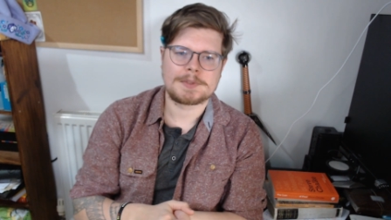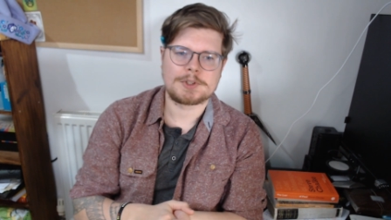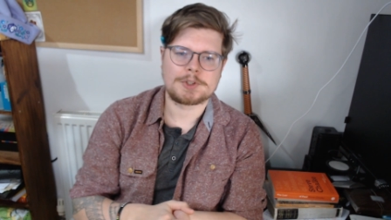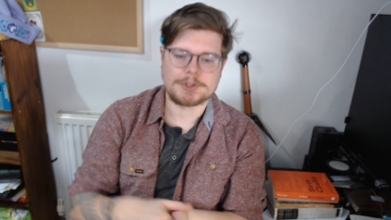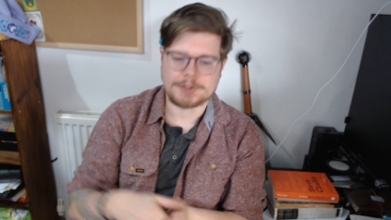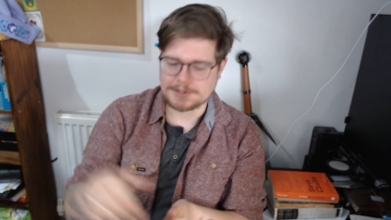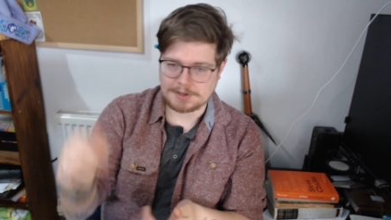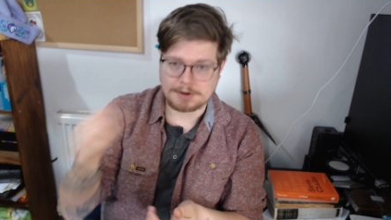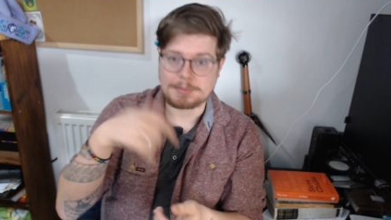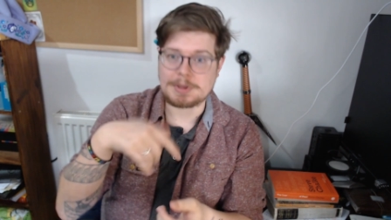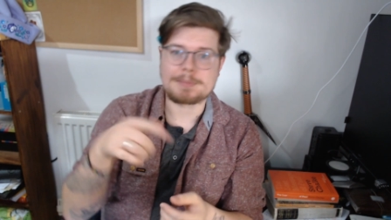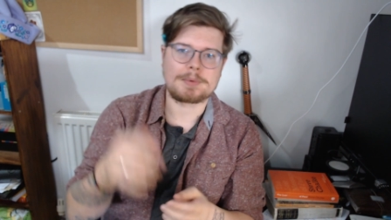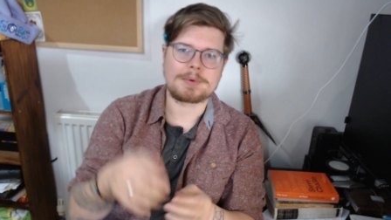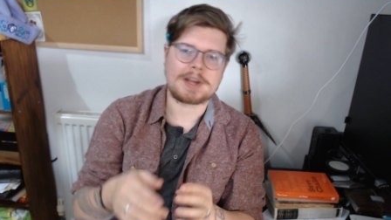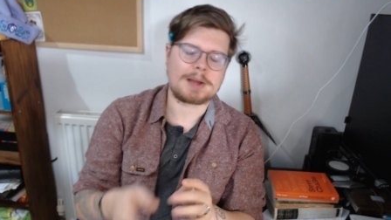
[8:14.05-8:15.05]
just as there are
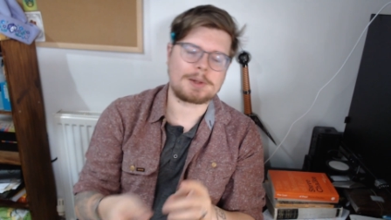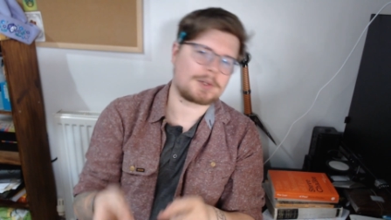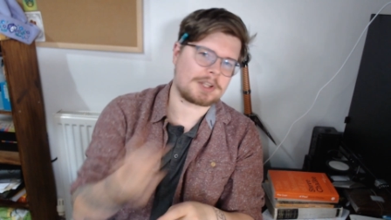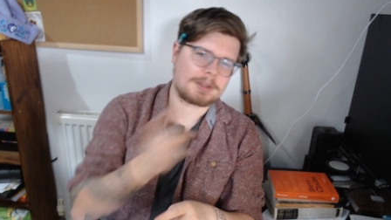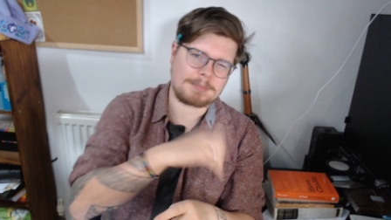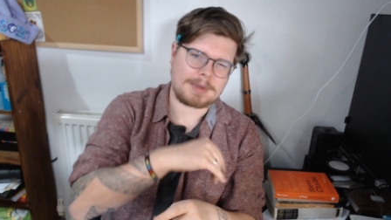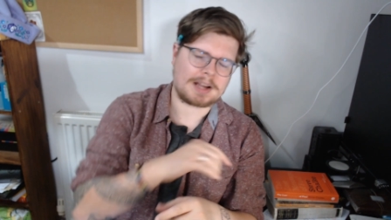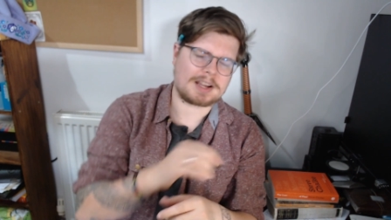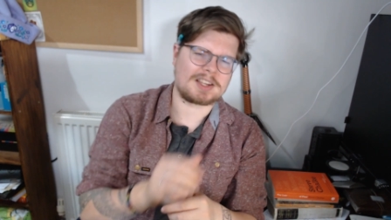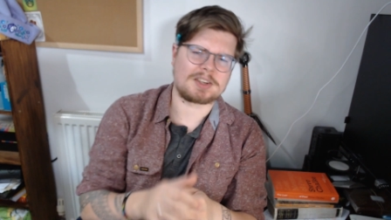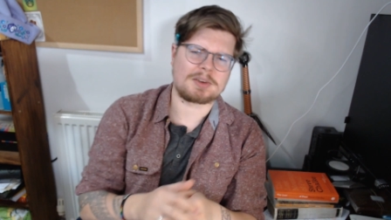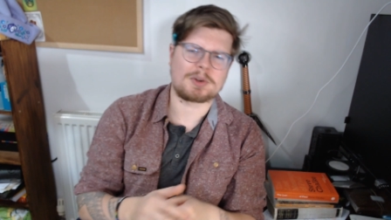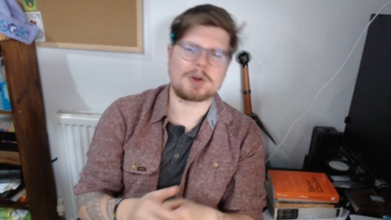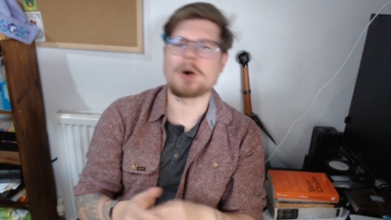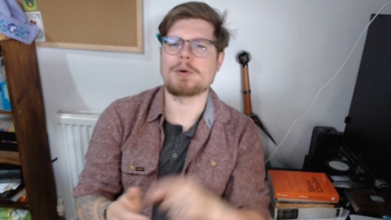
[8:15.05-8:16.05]
people now looking back and
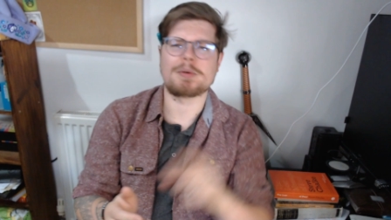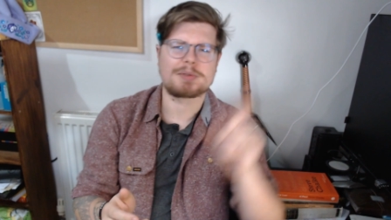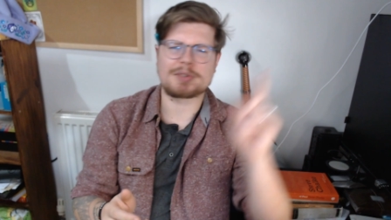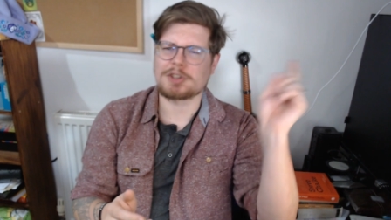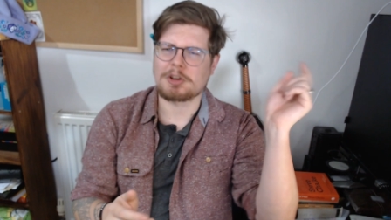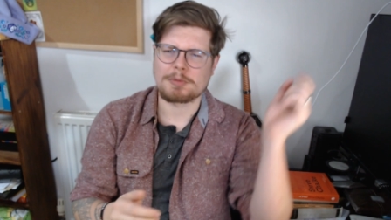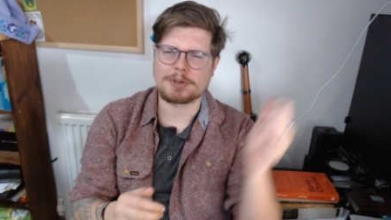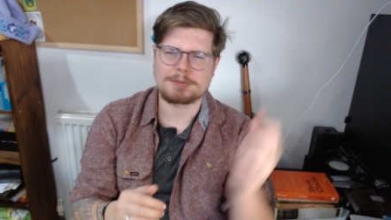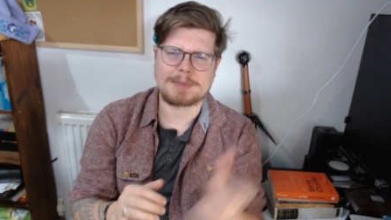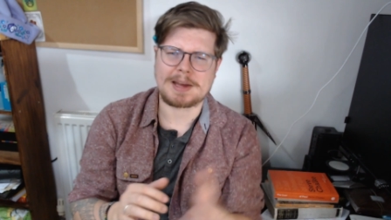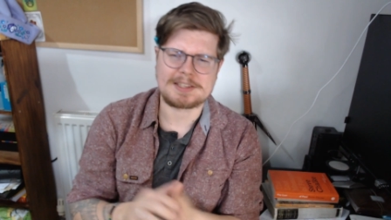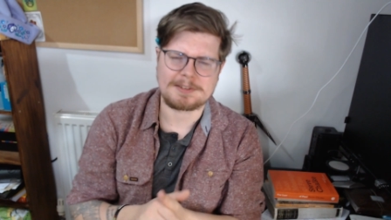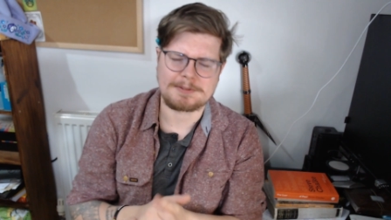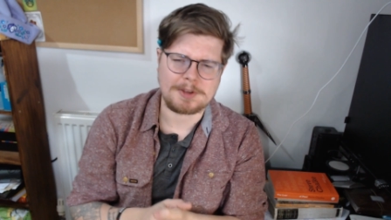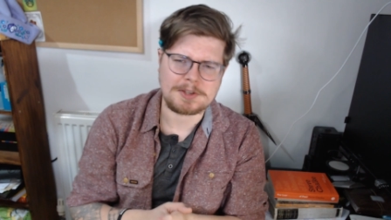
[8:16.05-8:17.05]
going oh it was so much
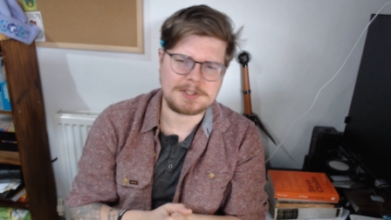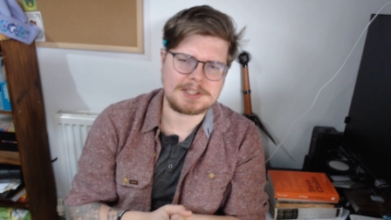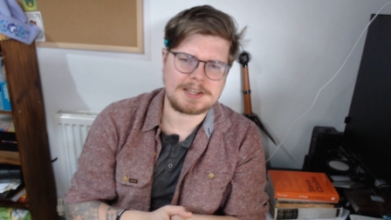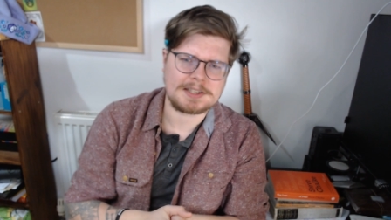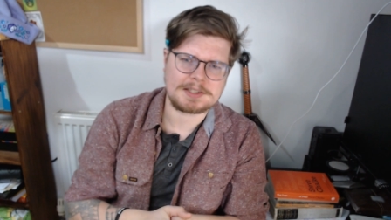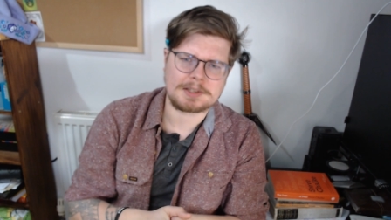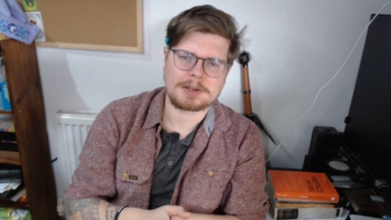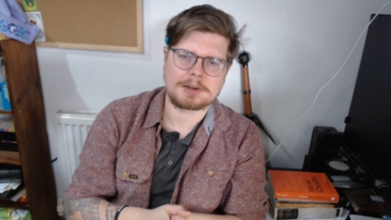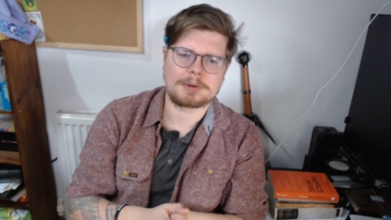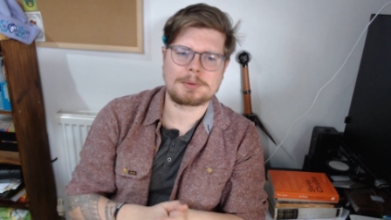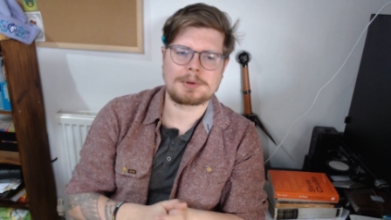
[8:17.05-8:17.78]
better 30 years ago